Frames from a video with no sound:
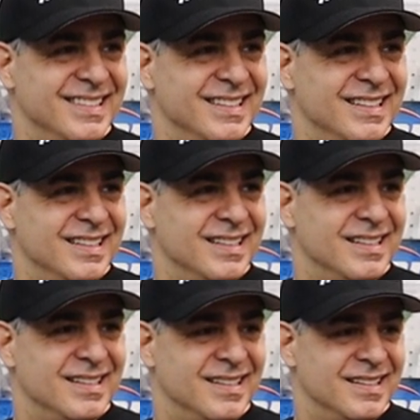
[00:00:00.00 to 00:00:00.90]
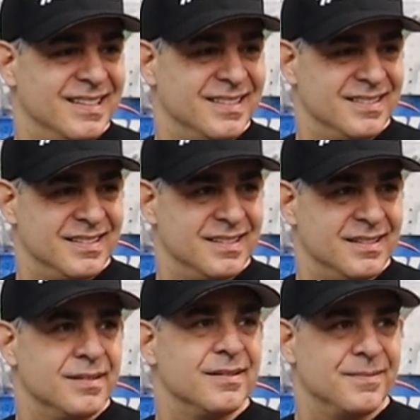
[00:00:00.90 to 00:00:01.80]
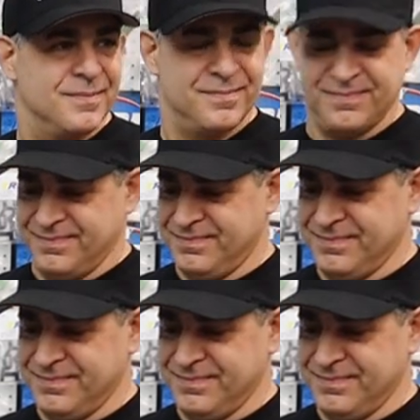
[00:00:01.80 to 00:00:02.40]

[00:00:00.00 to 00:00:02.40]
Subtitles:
(not speaking)